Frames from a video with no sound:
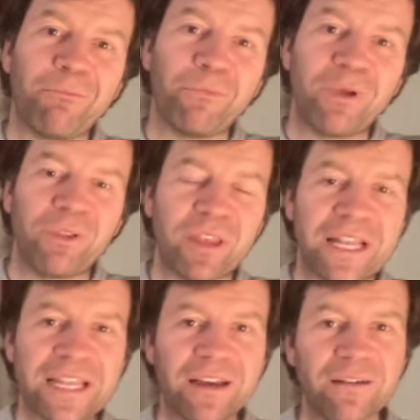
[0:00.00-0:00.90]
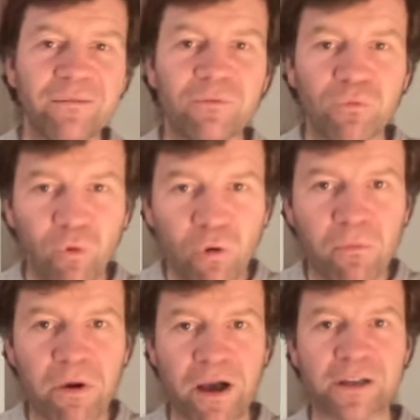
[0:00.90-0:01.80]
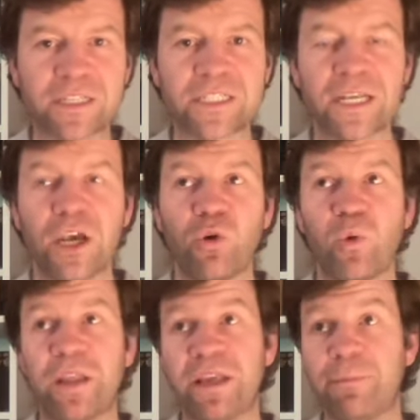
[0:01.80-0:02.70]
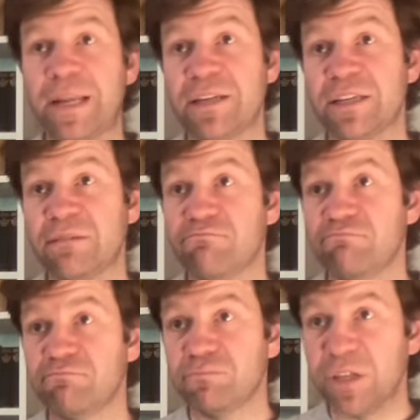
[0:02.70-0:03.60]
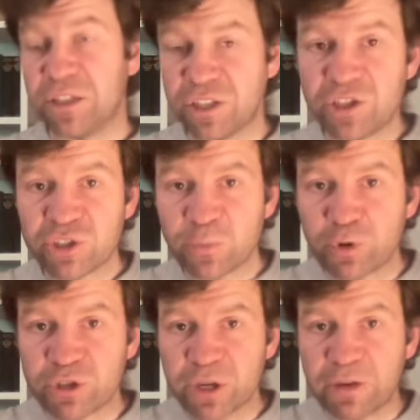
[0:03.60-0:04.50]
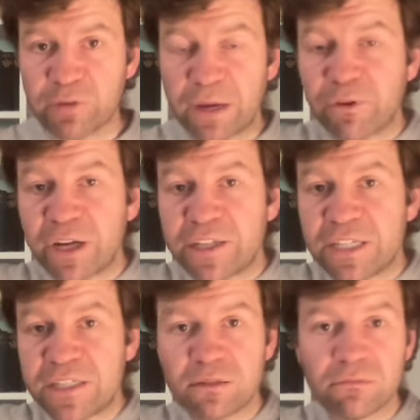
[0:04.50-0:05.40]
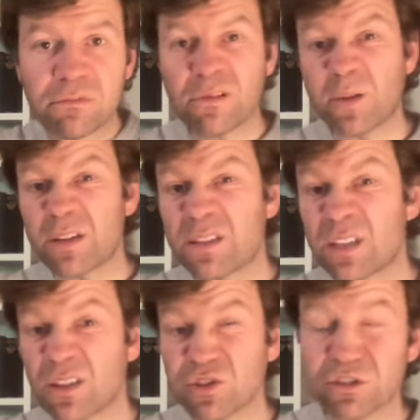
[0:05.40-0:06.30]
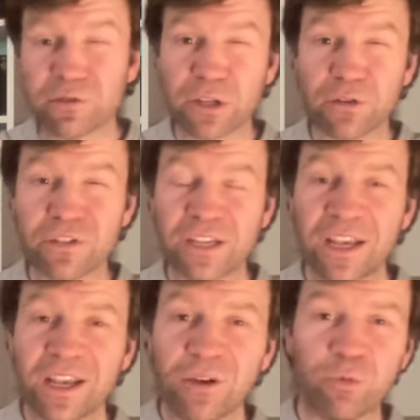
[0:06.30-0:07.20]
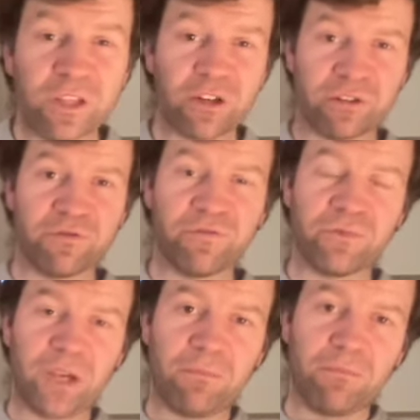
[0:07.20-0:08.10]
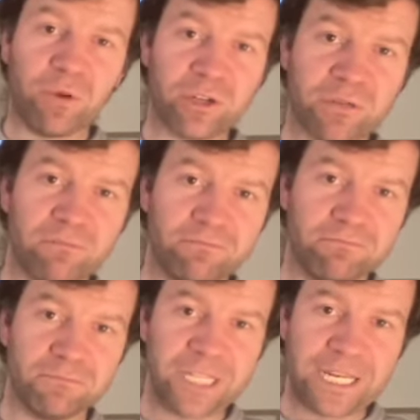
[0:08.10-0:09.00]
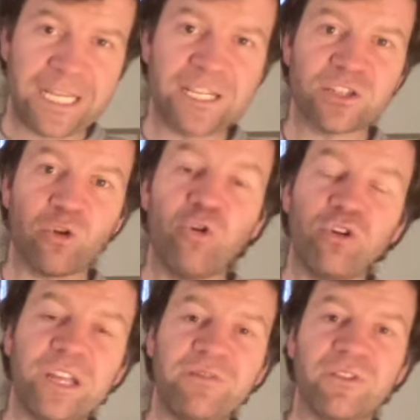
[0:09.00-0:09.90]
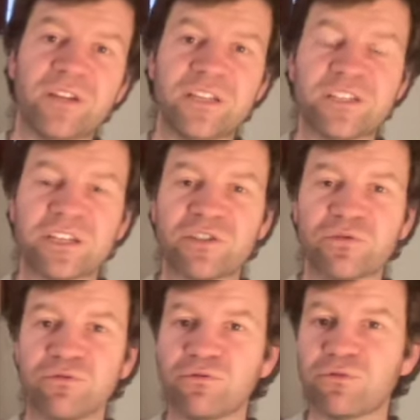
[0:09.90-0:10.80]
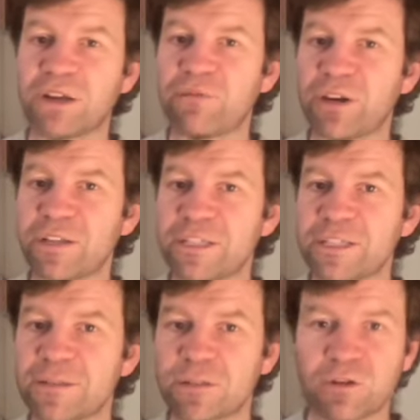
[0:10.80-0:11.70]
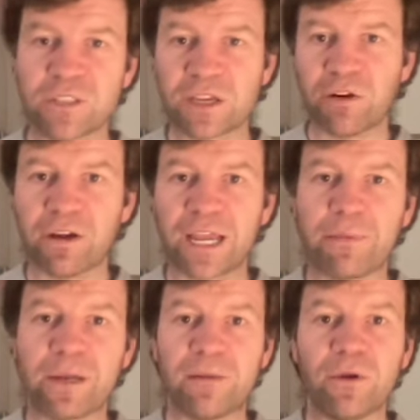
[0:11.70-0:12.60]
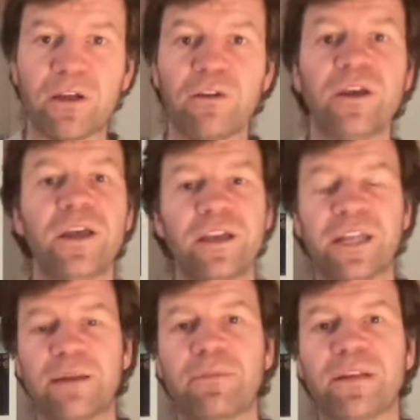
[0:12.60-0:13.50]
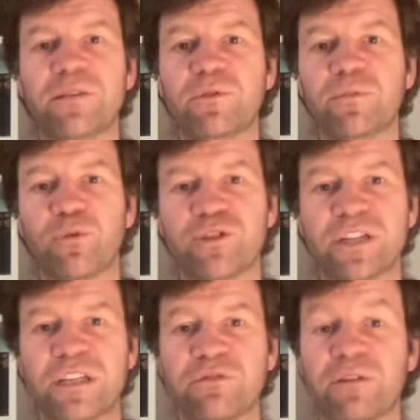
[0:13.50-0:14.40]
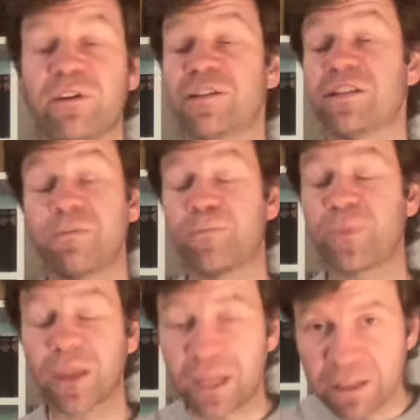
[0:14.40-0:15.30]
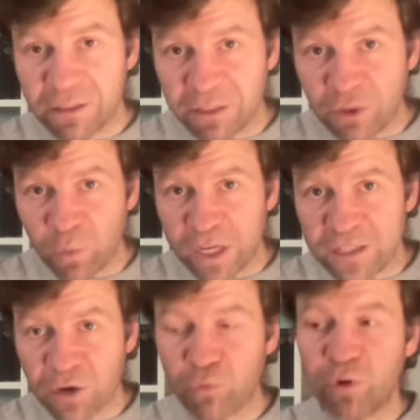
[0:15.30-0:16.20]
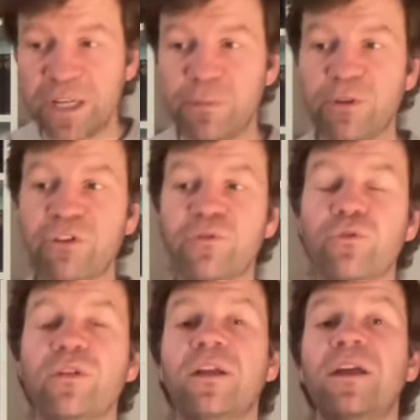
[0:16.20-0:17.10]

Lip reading: in the hillier, warm parts, where they're blending indigenous Portuguese grape varieties. There are about 600 of those, with a lot of modern techniques, or even international grape varieties. So Syrah, Cabernet, Merlot getting blended with Portuguese grape varieties. And the wines are really beautiful.